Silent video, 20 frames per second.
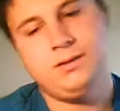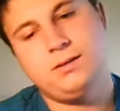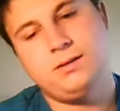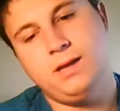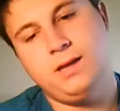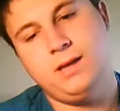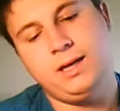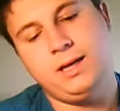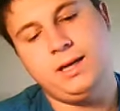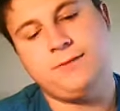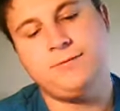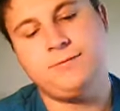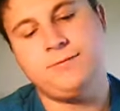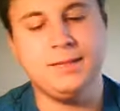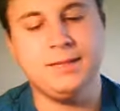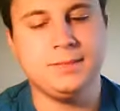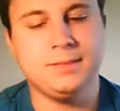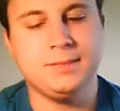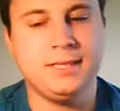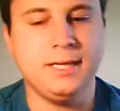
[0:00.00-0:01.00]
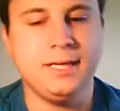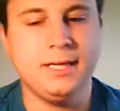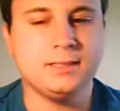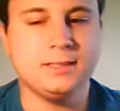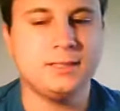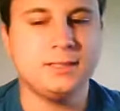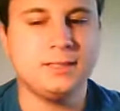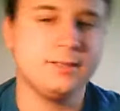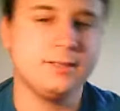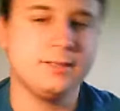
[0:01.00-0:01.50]
uh, family and
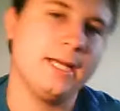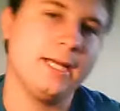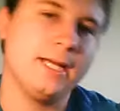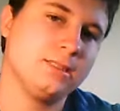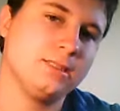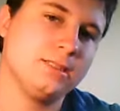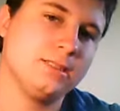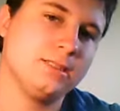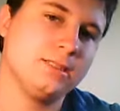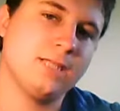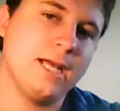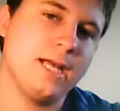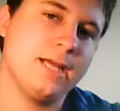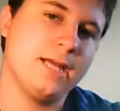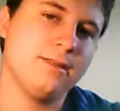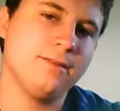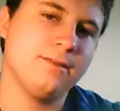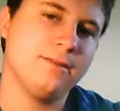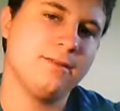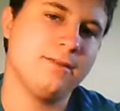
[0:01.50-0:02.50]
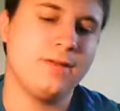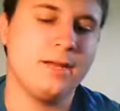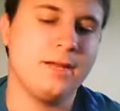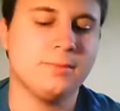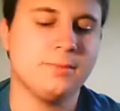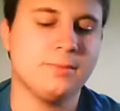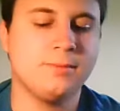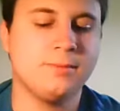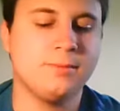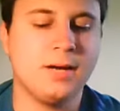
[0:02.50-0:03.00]
then her dad's side of the
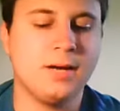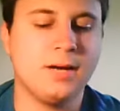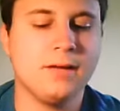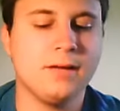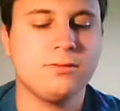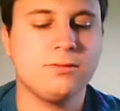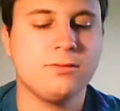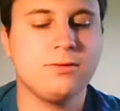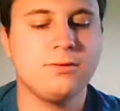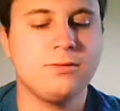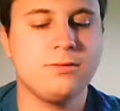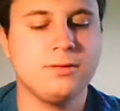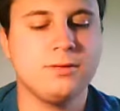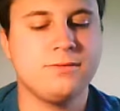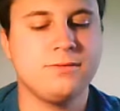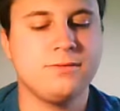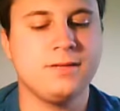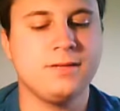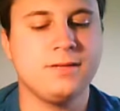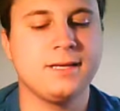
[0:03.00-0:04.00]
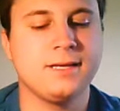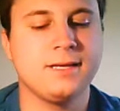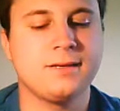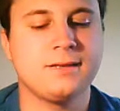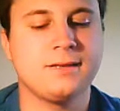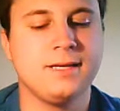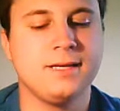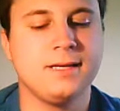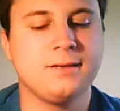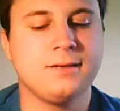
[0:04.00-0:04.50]
family, but I don't know if like
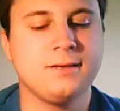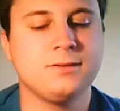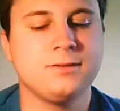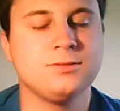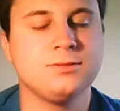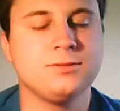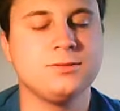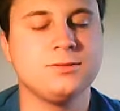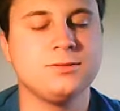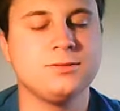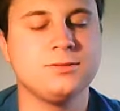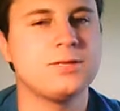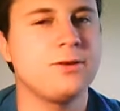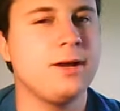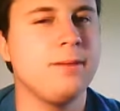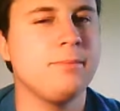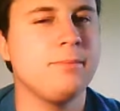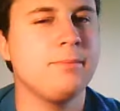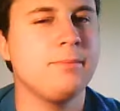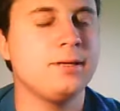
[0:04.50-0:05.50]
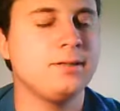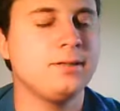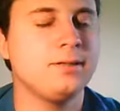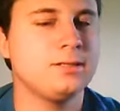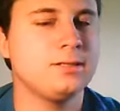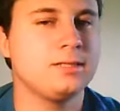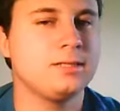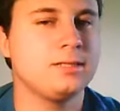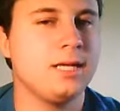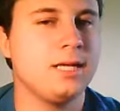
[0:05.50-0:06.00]
that includes just the grandparents
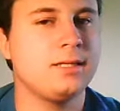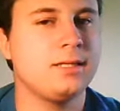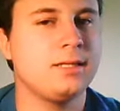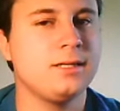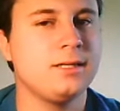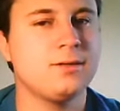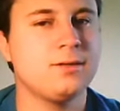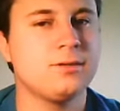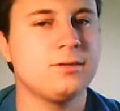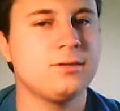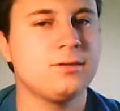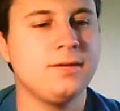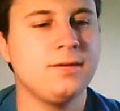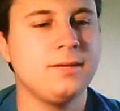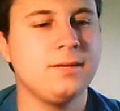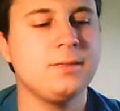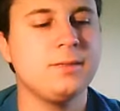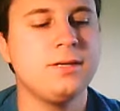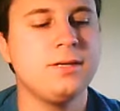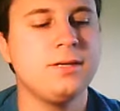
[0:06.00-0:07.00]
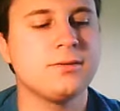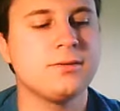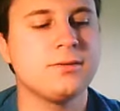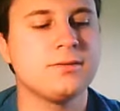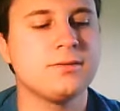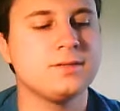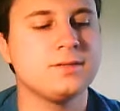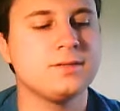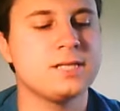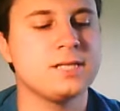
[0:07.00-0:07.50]
and then her family or
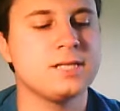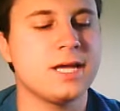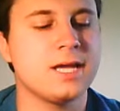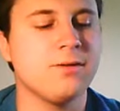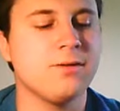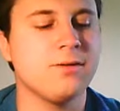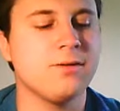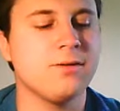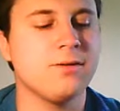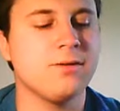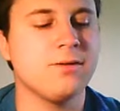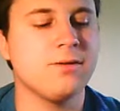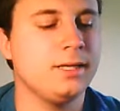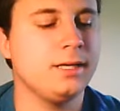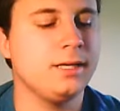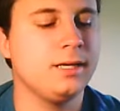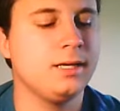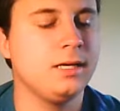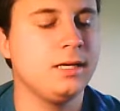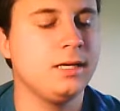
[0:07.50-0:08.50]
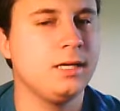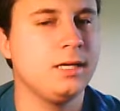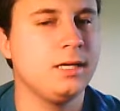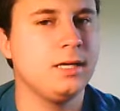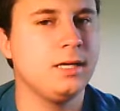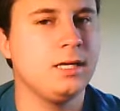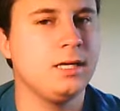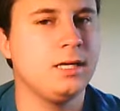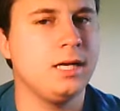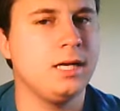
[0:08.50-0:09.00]
if it's like everybody.
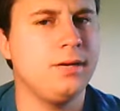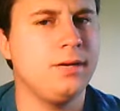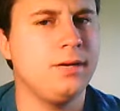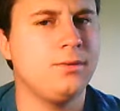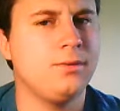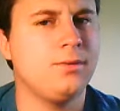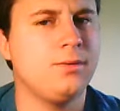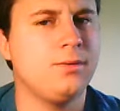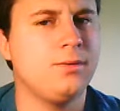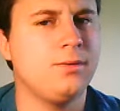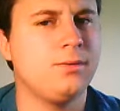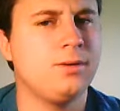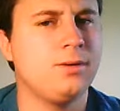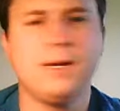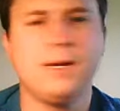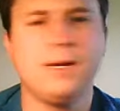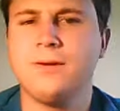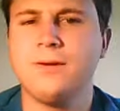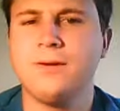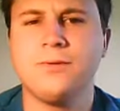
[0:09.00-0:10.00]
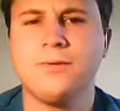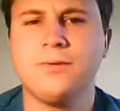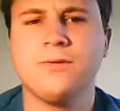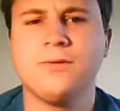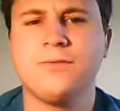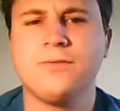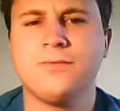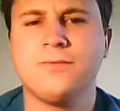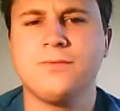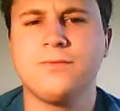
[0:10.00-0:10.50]
I don't know. And I don't know
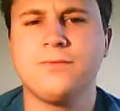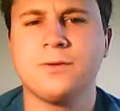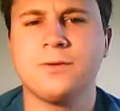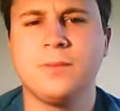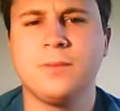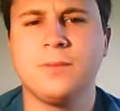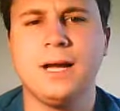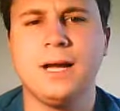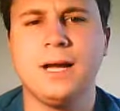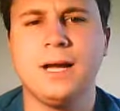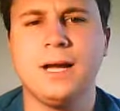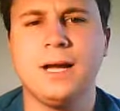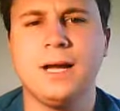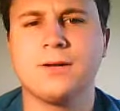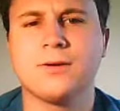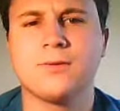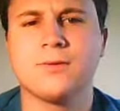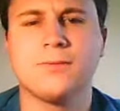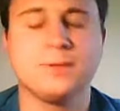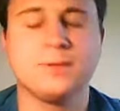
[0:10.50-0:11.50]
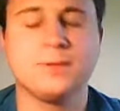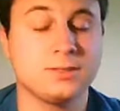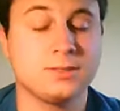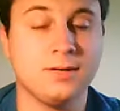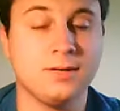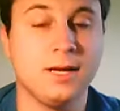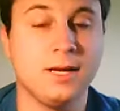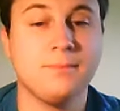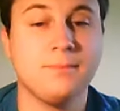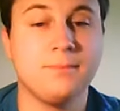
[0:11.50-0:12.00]
if we're buying or what's going
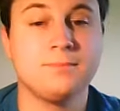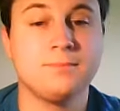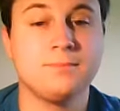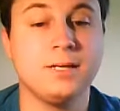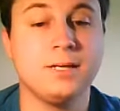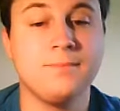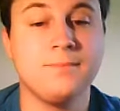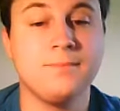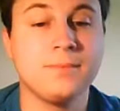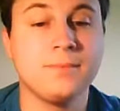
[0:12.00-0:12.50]
on. But